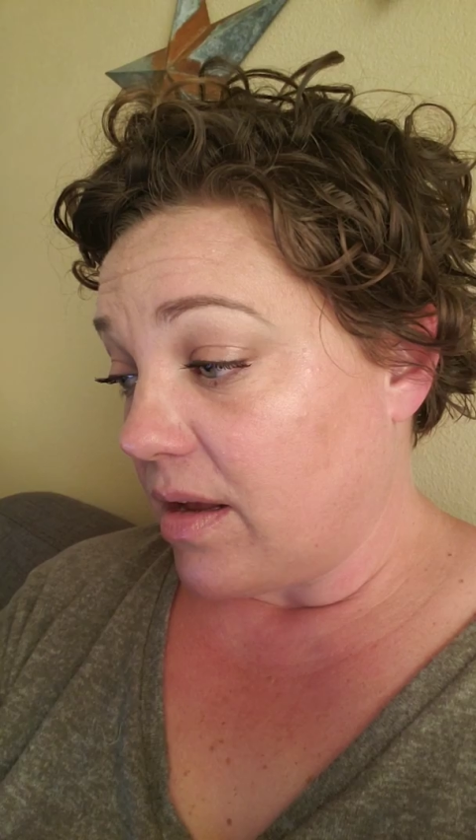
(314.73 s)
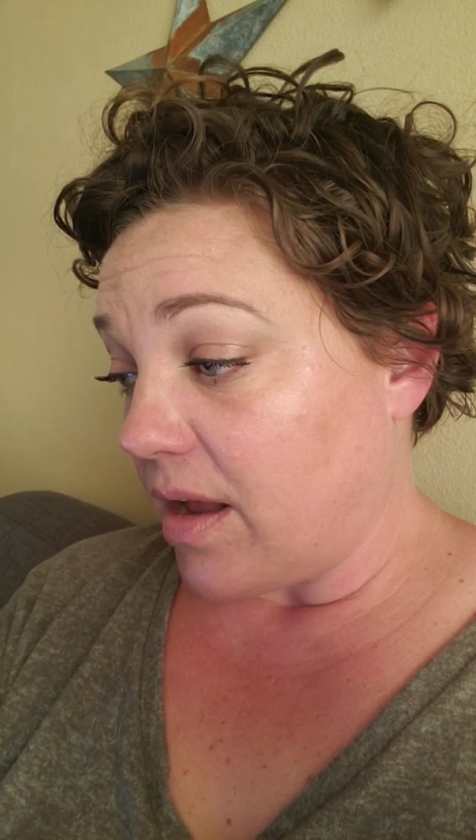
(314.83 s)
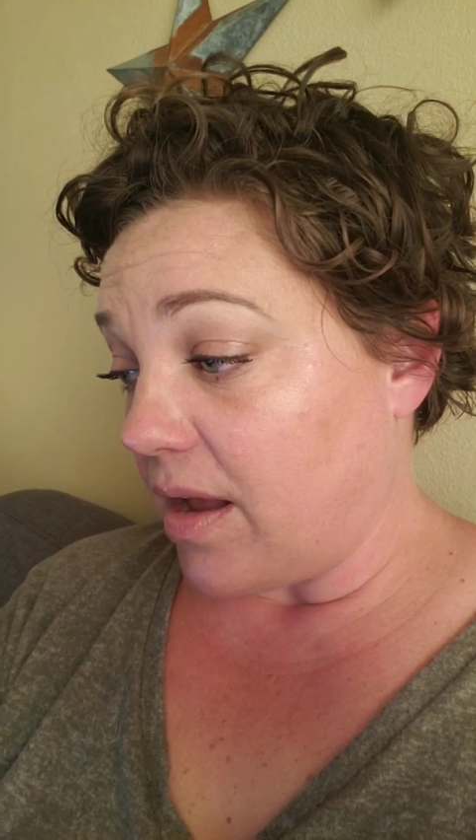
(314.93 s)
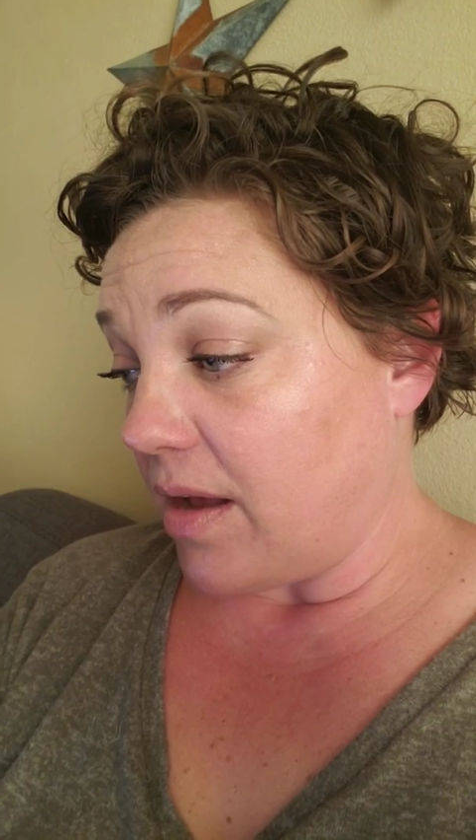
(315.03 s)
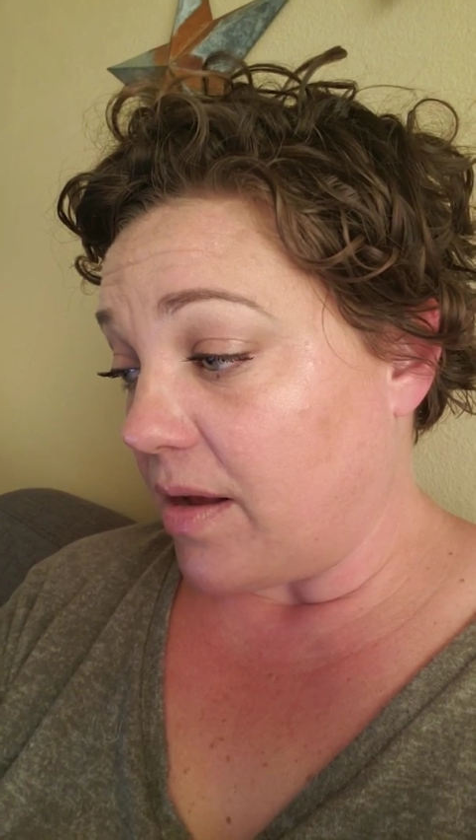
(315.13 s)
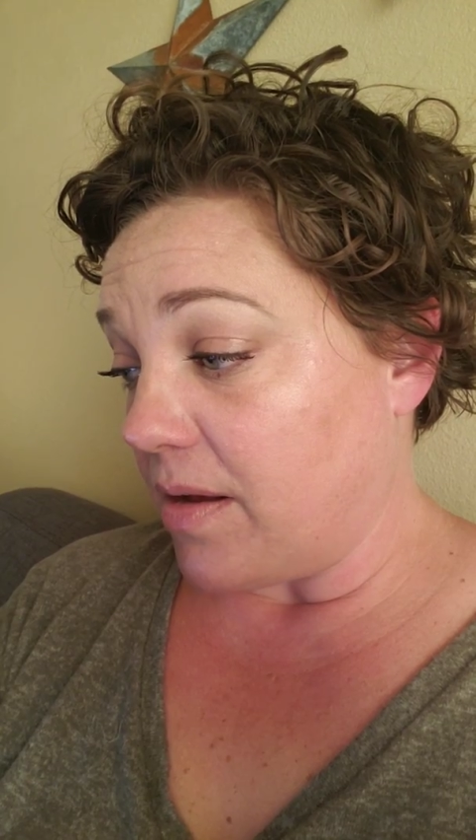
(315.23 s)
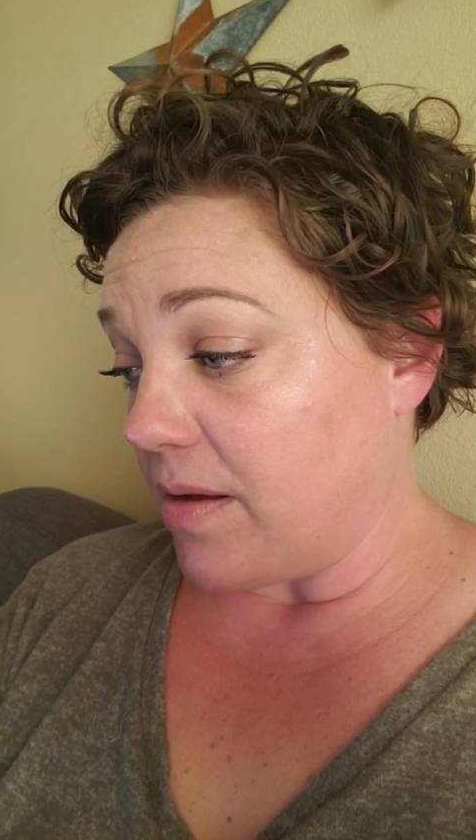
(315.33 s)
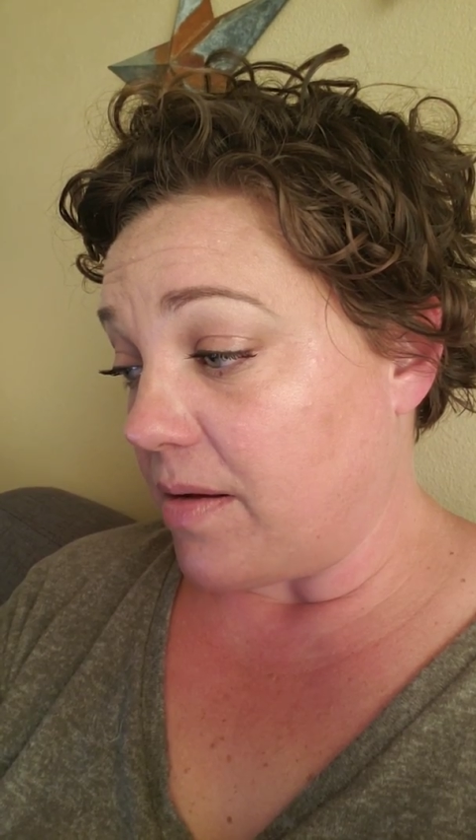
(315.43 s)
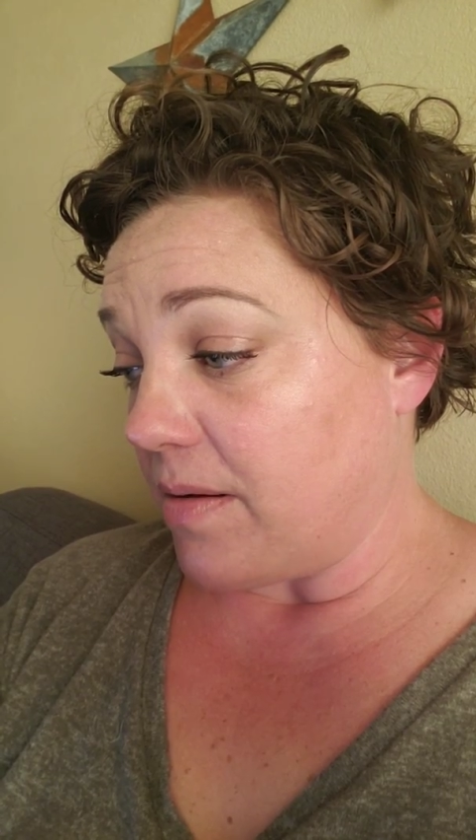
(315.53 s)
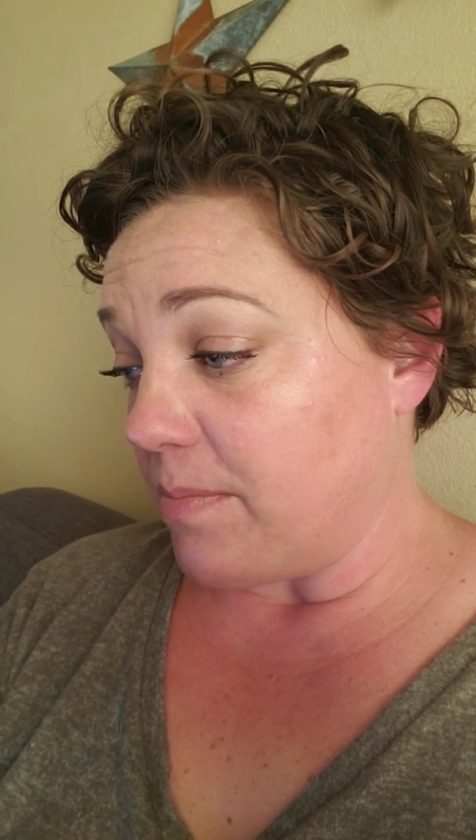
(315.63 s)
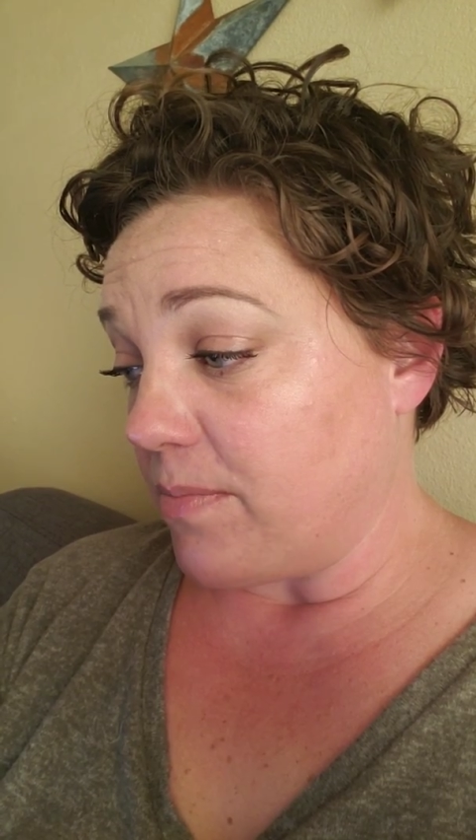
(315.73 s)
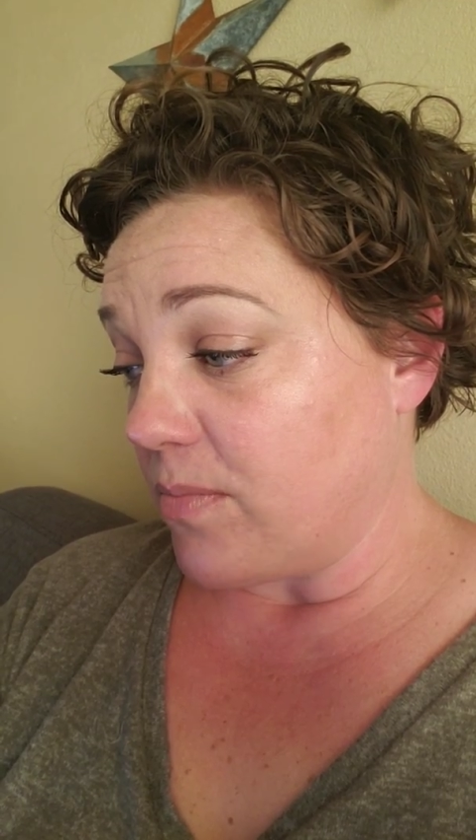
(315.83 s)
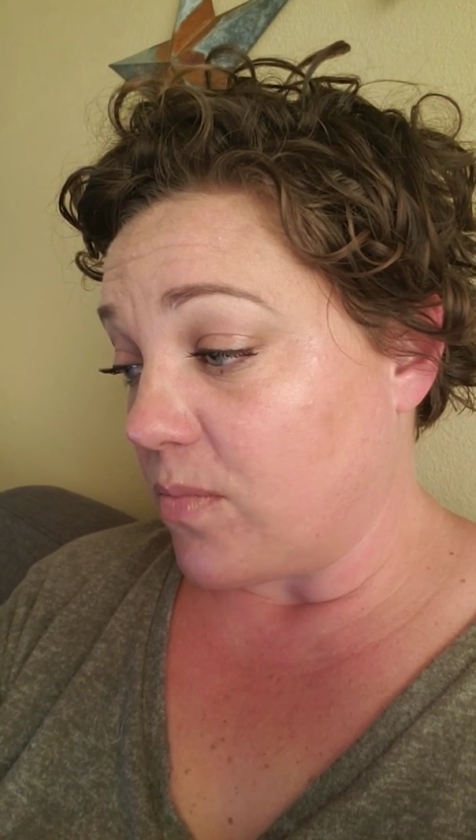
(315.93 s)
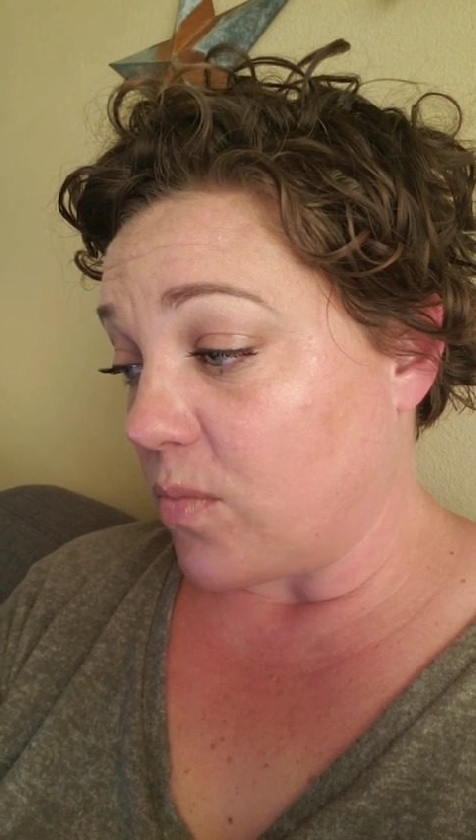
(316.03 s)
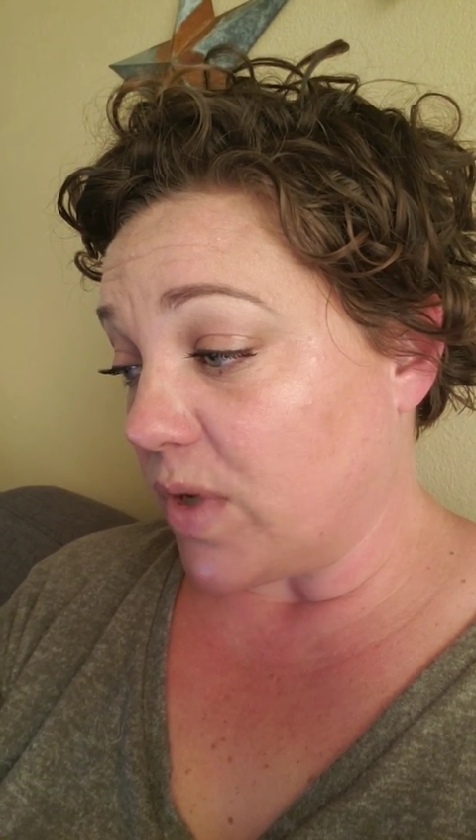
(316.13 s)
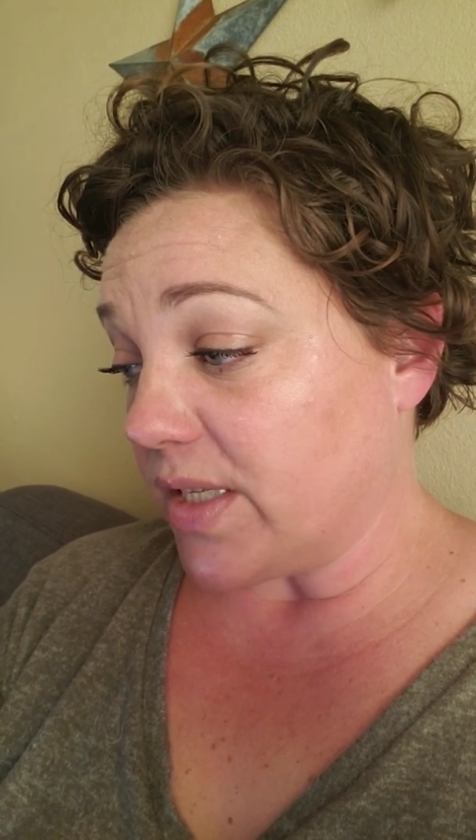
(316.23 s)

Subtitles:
Was